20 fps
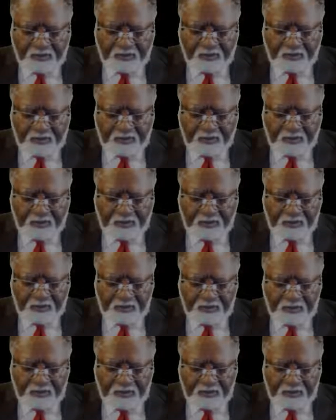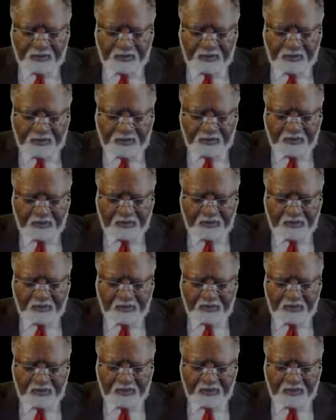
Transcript: [no speech]